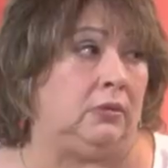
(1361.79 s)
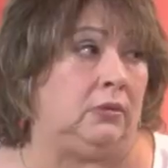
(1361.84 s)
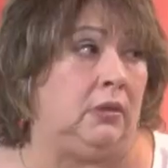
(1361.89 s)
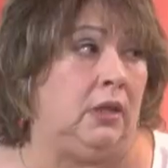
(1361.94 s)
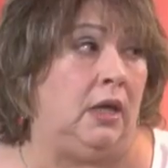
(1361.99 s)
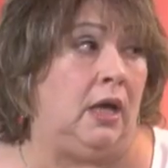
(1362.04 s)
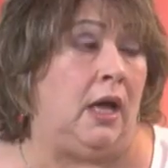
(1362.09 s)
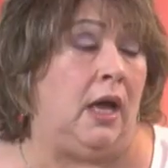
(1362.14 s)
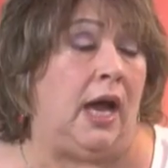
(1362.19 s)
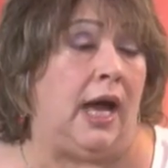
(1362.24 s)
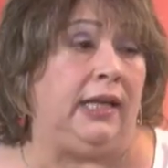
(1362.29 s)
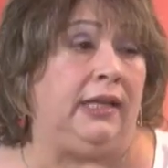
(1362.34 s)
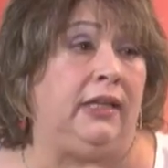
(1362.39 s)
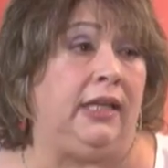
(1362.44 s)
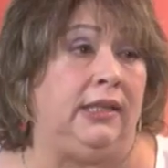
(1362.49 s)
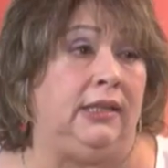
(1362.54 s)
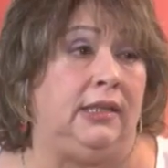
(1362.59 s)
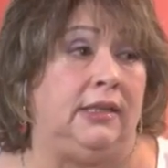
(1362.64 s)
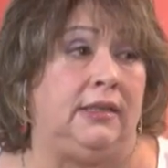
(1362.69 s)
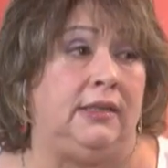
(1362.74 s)
Well, I'd
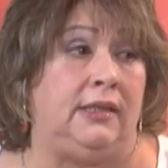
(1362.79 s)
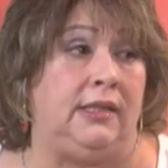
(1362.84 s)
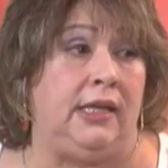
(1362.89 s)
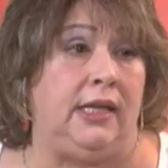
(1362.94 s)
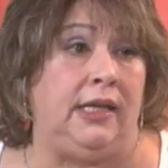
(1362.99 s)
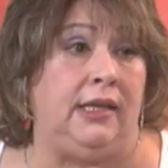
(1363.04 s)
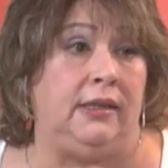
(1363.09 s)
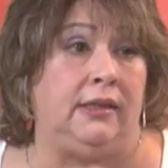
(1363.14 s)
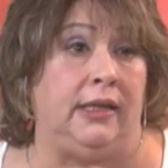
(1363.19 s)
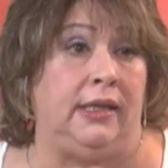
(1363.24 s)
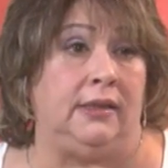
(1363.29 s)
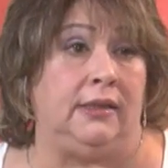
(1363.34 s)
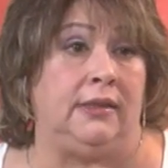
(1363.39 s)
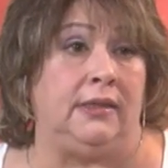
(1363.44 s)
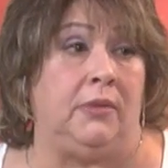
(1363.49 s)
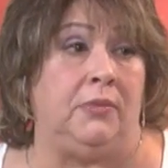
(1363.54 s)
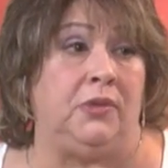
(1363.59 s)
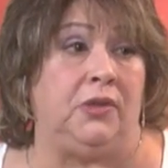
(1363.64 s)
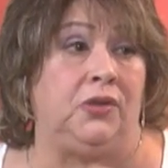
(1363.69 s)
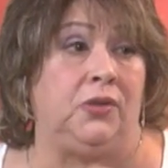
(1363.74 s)
like to see like
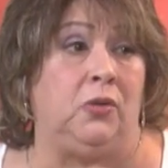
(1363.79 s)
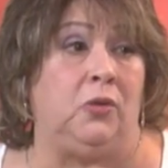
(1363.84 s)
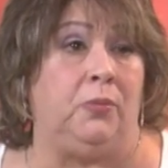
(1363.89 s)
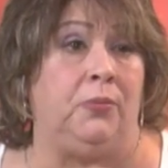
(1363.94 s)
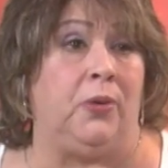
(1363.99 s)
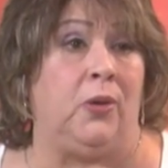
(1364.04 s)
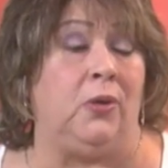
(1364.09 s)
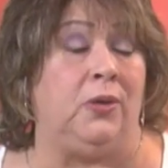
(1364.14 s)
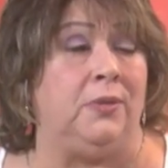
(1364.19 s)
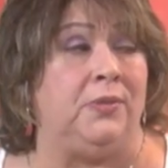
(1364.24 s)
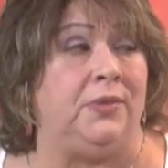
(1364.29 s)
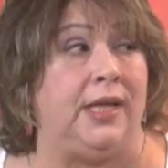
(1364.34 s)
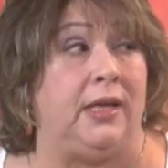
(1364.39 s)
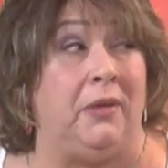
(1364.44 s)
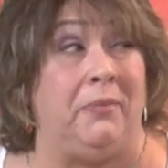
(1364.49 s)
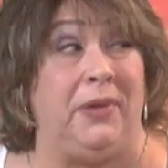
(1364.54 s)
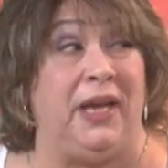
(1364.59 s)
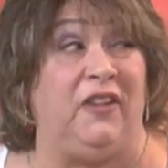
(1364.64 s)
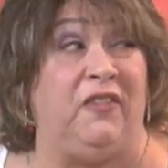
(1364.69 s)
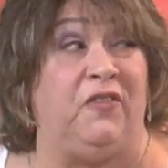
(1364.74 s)
summer school programs that
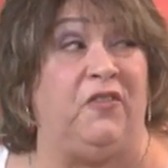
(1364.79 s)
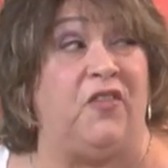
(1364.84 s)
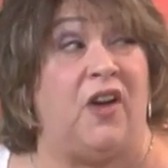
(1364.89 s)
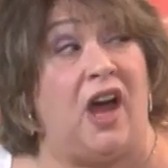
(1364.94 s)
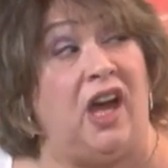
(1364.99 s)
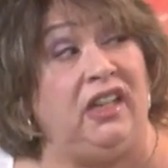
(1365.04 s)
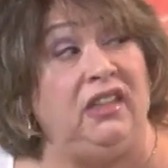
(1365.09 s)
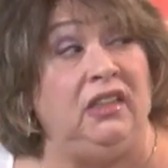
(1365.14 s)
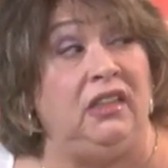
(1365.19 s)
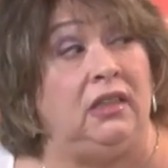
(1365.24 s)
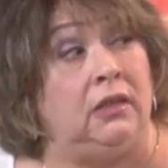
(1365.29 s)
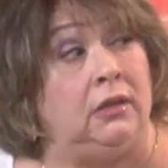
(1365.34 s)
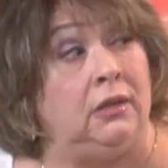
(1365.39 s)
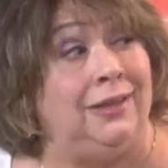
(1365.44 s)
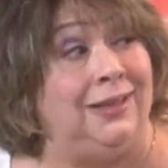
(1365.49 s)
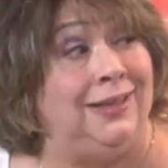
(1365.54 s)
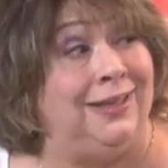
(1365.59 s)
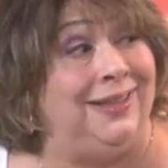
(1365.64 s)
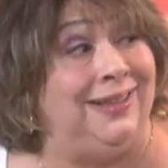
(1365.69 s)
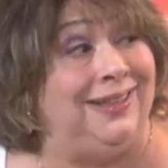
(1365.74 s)
are made fun.
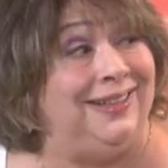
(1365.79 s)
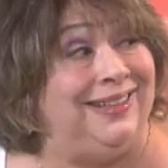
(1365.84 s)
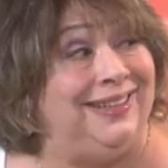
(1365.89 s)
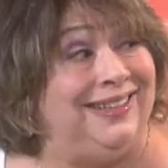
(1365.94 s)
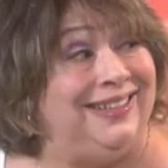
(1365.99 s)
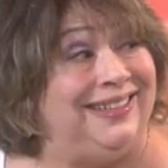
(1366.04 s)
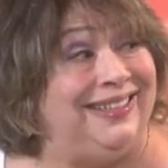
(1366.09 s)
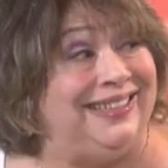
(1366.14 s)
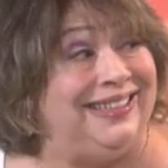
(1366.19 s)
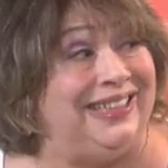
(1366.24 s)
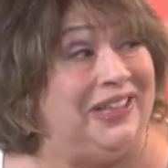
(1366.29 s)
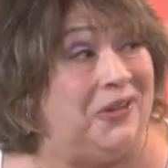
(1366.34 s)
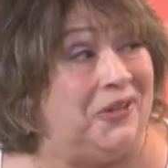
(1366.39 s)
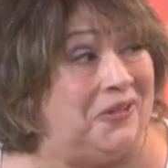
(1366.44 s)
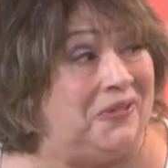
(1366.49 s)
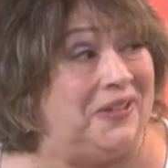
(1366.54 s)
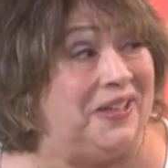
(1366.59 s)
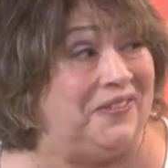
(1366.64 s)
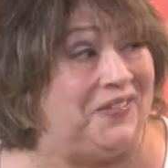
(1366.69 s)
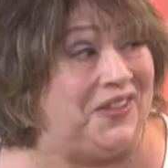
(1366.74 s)
You
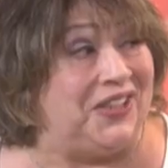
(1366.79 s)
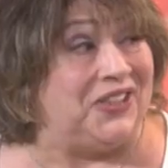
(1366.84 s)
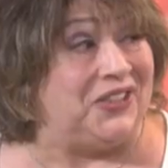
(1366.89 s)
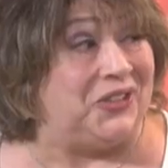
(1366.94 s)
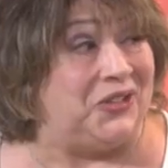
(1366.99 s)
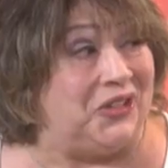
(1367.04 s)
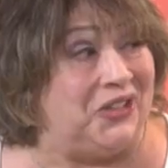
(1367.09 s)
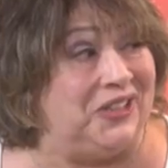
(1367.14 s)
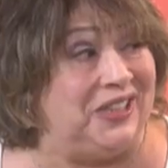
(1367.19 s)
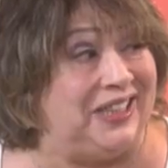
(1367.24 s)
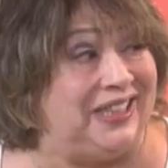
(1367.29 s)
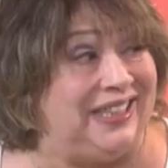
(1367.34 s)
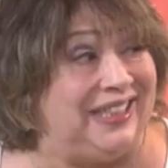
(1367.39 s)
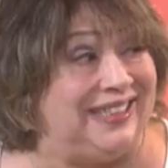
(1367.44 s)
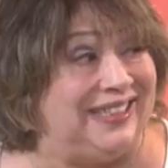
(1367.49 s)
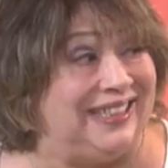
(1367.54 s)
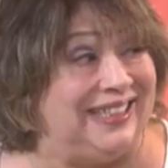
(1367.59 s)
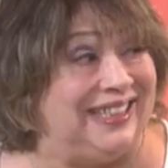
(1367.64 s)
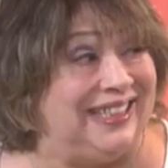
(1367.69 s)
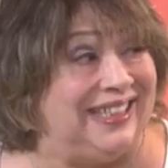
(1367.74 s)
know, if they're
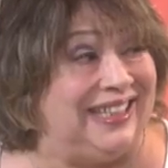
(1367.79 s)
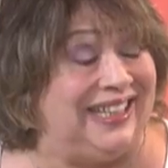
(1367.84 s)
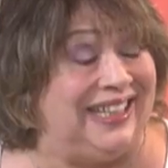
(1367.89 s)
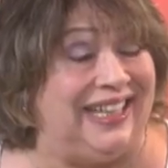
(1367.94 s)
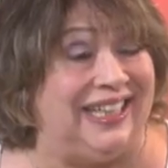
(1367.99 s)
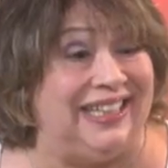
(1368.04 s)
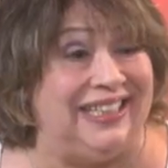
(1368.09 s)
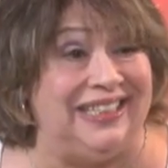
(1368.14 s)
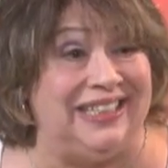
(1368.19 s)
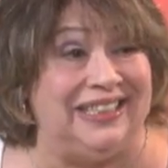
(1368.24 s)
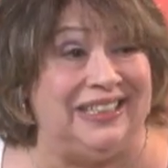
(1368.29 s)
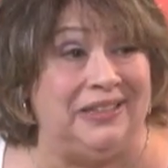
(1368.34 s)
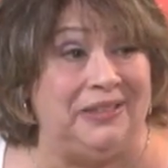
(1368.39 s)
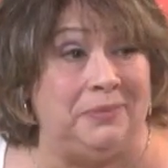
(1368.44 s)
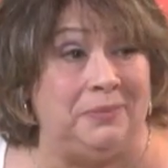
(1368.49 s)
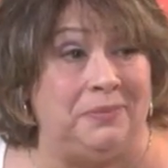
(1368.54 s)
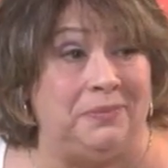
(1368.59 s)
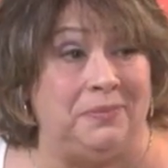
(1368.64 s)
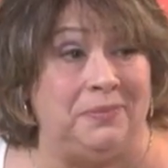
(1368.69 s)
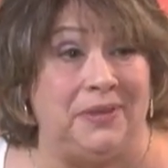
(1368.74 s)
struggling, mm-hmm. and
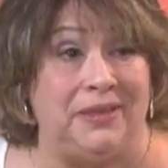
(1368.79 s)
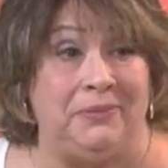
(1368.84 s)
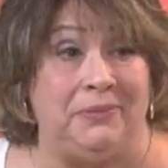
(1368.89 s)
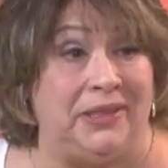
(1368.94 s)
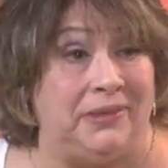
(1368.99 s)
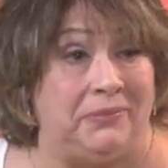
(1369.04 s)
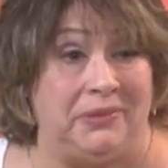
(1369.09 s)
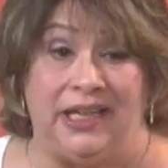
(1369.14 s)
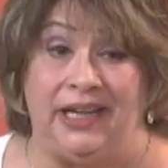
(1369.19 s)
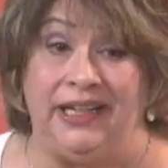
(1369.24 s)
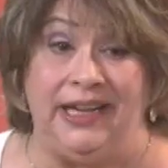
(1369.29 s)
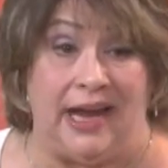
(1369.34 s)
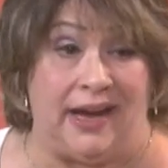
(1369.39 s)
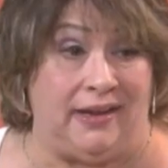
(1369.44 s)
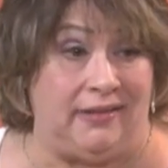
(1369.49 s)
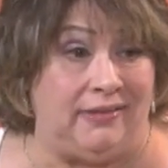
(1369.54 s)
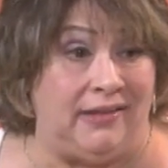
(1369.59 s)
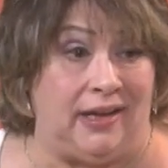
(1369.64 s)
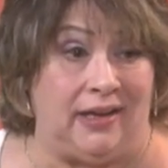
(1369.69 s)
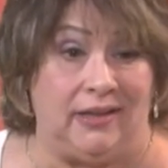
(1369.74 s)
um, that,
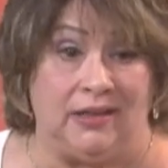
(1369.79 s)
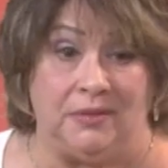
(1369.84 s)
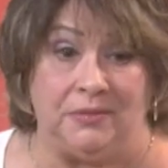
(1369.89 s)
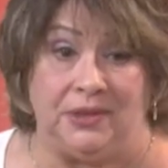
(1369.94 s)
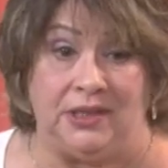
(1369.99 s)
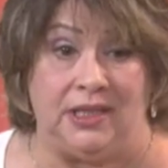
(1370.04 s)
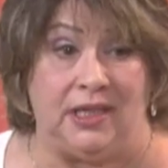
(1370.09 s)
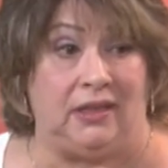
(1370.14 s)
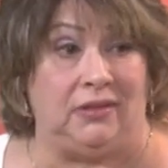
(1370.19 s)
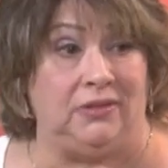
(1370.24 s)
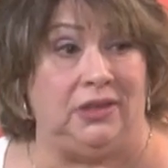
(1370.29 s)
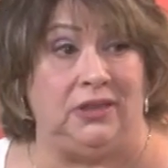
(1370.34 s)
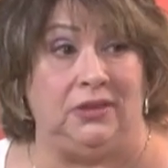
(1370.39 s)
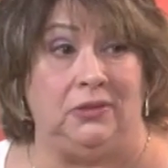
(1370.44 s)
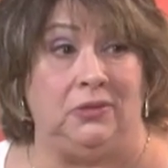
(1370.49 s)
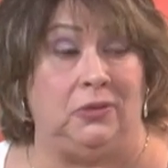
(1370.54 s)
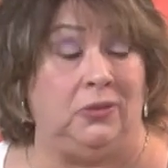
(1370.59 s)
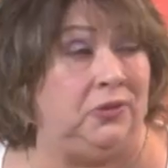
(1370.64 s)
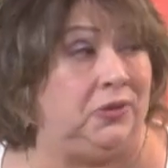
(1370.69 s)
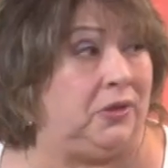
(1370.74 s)
again, that comes down
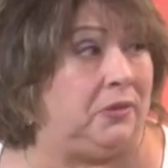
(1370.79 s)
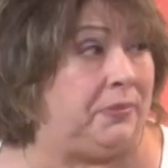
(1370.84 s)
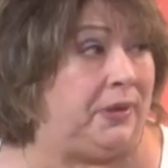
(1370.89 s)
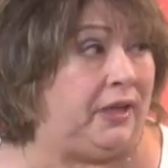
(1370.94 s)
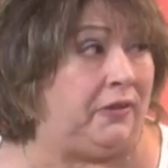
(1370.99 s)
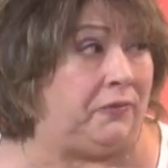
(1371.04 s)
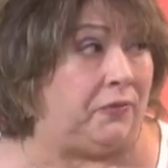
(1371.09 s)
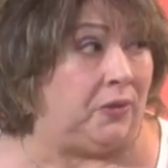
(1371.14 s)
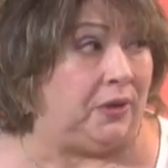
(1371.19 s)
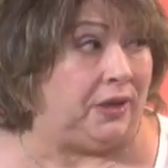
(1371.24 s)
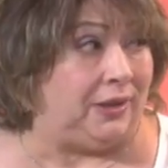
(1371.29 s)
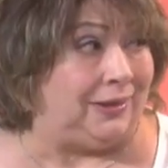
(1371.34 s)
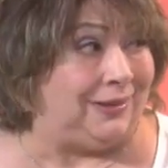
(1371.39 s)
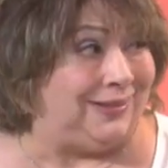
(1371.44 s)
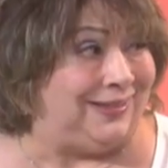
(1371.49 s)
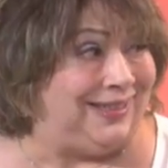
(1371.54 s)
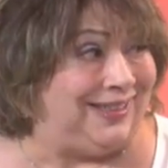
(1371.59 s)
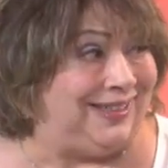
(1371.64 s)
to who's going to pay for it.